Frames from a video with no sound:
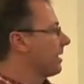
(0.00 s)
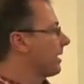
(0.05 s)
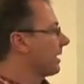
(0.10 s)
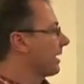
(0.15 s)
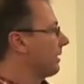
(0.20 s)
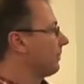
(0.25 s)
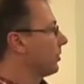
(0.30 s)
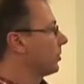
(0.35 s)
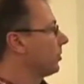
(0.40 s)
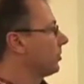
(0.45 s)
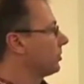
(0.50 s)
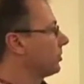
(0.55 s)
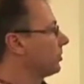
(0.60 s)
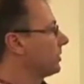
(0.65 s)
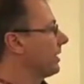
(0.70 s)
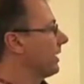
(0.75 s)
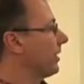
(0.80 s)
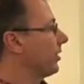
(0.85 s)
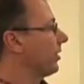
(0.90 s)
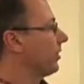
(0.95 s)
chemicals
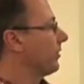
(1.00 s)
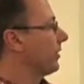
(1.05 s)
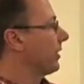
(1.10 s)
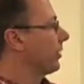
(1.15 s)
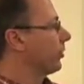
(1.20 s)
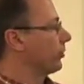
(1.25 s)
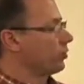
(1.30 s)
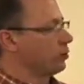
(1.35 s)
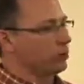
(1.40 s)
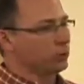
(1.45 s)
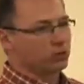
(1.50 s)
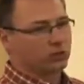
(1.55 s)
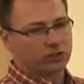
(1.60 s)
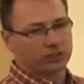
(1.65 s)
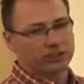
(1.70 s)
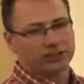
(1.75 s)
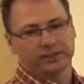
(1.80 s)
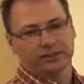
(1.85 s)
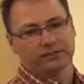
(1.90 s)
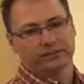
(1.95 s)
that are
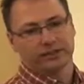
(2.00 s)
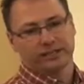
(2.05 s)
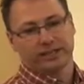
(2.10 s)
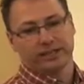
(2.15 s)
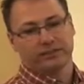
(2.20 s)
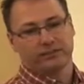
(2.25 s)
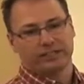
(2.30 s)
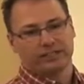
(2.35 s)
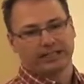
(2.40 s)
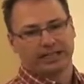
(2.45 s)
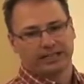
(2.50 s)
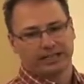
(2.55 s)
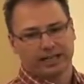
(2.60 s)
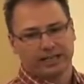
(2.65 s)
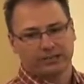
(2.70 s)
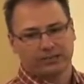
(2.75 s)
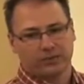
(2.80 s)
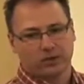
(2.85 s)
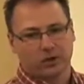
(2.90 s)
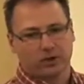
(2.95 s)
used in everyday
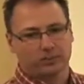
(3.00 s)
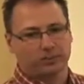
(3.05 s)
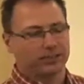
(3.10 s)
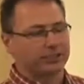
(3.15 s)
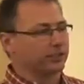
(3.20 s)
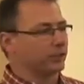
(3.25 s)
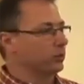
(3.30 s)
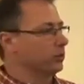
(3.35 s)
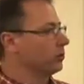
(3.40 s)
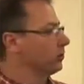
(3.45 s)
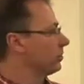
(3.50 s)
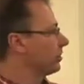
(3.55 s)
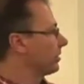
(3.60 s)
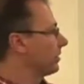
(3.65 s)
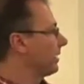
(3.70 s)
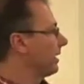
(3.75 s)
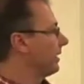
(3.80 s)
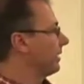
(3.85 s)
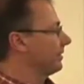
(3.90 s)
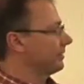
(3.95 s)
life, commonly
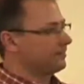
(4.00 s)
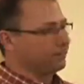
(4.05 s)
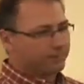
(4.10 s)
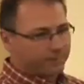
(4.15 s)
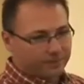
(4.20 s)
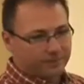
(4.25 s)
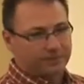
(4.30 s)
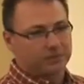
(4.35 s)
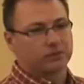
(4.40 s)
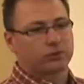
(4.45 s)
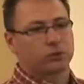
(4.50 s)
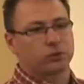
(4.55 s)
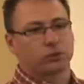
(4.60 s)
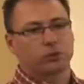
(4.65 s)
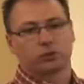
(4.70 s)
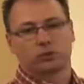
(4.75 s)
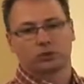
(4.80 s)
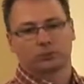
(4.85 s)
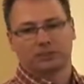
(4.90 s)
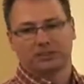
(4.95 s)
used, and
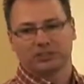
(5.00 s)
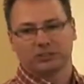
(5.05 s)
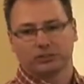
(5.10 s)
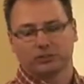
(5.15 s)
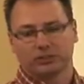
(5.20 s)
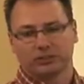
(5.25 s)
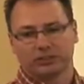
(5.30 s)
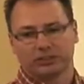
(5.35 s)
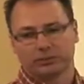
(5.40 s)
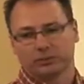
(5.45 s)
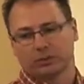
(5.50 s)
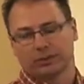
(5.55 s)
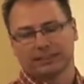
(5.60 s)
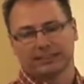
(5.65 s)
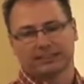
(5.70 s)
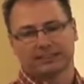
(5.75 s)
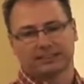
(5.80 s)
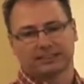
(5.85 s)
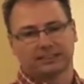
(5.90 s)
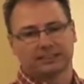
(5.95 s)
through spills and
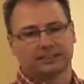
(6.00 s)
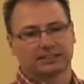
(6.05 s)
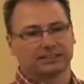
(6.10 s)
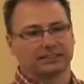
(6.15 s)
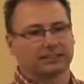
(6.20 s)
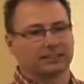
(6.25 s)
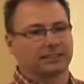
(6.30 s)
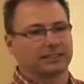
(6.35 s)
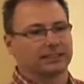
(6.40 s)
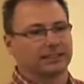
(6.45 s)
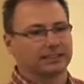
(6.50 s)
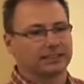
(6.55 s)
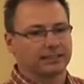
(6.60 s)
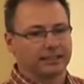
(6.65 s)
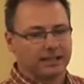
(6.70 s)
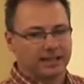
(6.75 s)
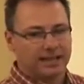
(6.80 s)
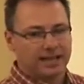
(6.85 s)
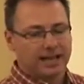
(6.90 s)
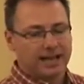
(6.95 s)
releases and
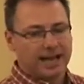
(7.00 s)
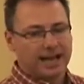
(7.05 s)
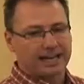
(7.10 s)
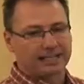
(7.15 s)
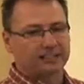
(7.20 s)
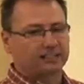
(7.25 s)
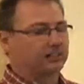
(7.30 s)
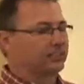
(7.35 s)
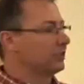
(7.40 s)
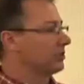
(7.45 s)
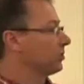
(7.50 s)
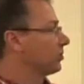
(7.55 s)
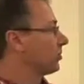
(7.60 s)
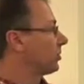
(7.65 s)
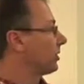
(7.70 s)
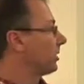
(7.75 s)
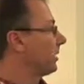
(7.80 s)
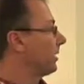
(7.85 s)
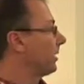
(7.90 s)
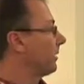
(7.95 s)

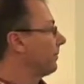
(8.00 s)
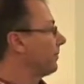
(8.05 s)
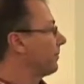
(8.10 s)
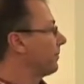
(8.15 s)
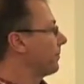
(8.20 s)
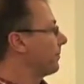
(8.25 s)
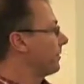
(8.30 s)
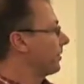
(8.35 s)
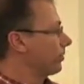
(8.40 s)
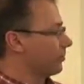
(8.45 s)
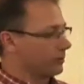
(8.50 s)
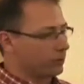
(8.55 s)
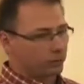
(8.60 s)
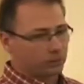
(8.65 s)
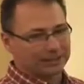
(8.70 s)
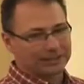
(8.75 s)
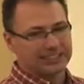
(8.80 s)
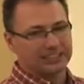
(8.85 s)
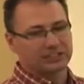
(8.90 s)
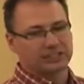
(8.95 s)
accidents, they're
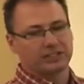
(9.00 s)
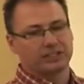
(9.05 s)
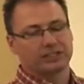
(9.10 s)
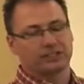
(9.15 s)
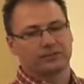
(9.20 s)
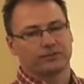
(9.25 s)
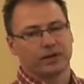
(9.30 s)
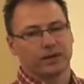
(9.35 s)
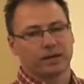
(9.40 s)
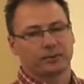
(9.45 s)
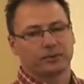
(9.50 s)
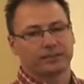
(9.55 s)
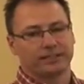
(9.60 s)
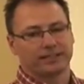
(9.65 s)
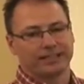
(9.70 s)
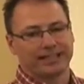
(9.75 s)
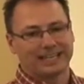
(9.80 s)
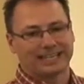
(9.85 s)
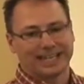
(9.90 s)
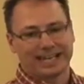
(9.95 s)
released to the environment
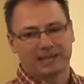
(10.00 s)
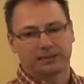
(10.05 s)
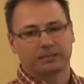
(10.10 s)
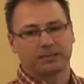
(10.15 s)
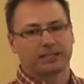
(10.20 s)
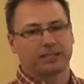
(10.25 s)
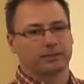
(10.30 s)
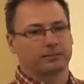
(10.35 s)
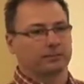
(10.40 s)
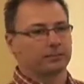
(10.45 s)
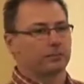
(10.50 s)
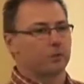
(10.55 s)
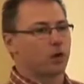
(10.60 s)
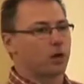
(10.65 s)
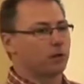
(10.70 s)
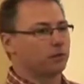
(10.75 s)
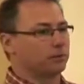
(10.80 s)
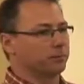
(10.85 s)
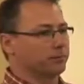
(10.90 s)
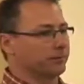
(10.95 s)
and they can become a
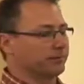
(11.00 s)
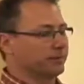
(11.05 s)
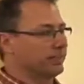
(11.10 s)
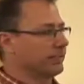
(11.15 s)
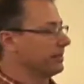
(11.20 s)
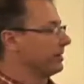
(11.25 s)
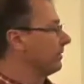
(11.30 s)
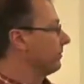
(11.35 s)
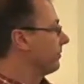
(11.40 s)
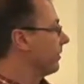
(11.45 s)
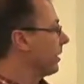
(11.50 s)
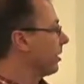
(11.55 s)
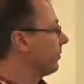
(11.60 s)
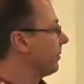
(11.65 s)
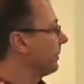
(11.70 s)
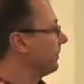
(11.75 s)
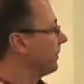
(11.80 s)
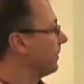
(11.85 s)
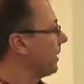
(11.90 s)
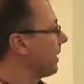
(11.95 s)
problem in the
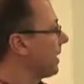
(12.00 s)
environment.